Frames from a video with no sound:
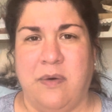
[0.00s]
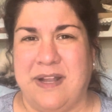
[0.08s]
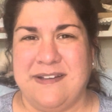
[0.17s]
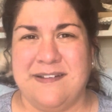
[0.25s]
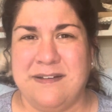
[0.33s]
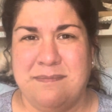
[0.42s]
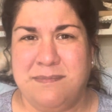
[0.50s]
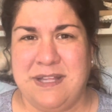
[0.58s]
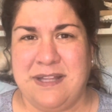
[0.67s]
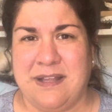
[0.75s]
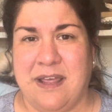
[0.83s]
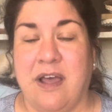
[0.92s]
I didn't
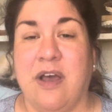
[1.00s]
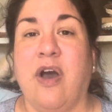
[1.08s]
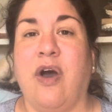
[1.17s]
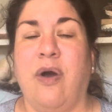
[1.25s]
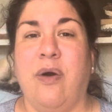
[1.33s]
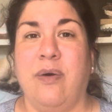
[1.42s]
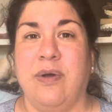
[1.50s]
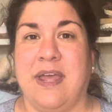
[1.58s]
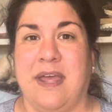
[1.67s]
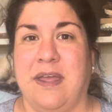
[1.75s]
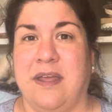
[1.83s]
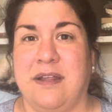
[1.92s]
mean that.
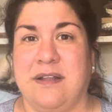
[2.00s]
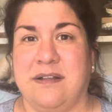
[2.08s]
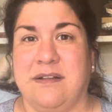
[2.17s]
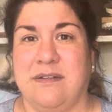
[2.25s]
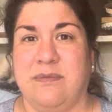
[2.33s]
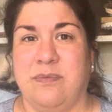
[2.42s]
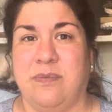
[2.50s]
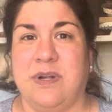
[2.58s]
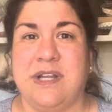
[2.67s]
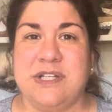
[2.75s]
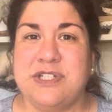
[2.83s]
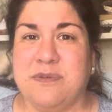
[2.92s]
Okay, what
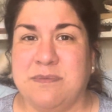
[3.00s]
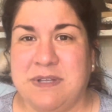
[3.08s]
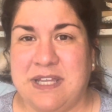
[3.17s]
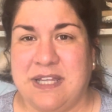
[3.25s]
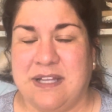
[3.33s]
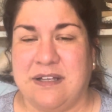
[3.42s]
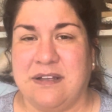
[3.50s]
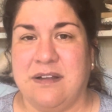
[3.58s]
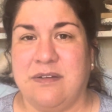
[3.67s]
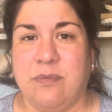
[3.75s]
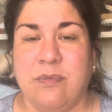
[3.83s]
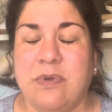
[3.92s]
did you mean?
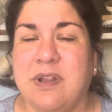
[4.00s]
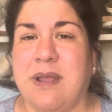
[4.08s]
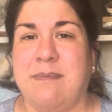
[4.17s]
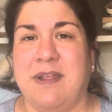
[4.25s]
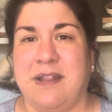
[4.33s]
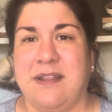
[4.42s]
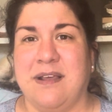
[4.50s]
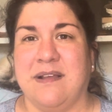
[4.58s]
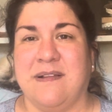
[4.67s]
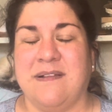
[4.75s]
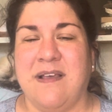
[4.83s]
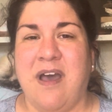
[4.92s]
Well, I meant this.